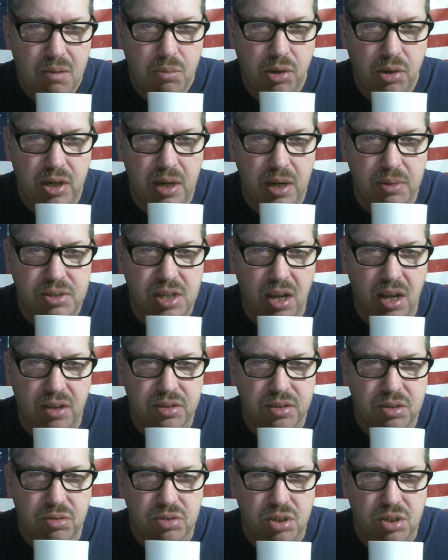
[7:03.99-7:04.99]
putting
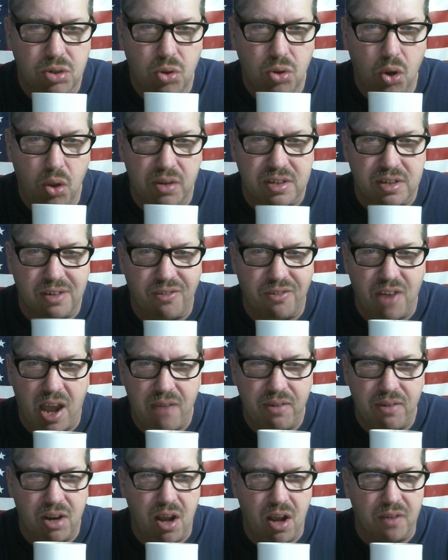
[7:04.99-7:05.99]
himself through school and
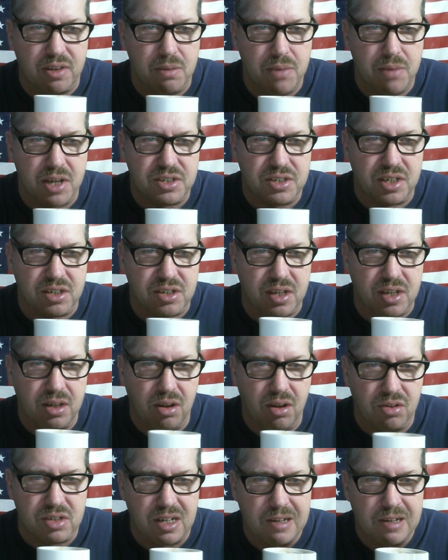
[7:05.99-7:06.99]
surviving off domestic
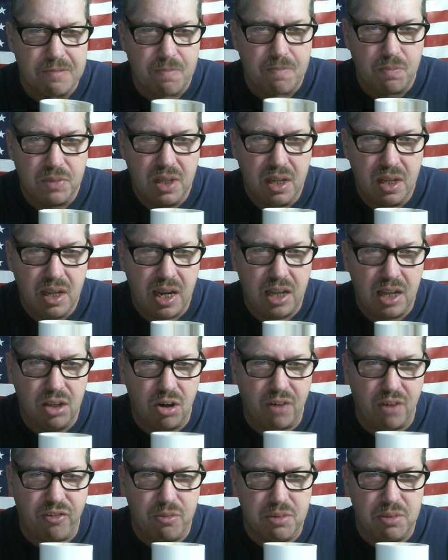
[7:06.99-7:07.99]
skills he
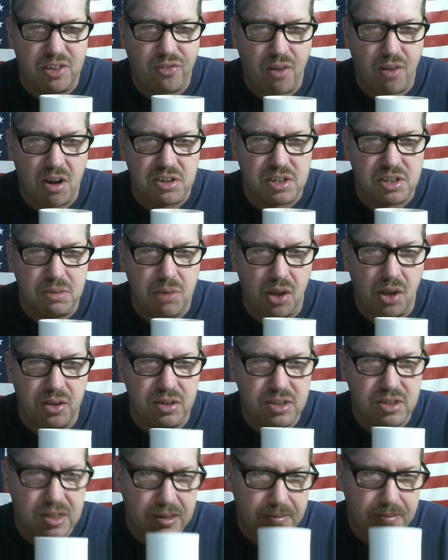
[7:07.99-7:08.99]
learned from his foster
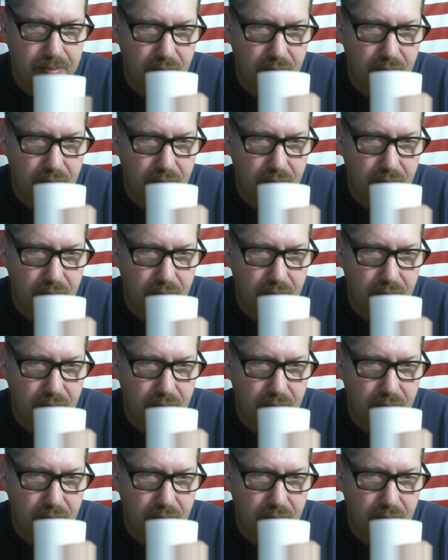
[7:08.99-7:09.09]
mothers.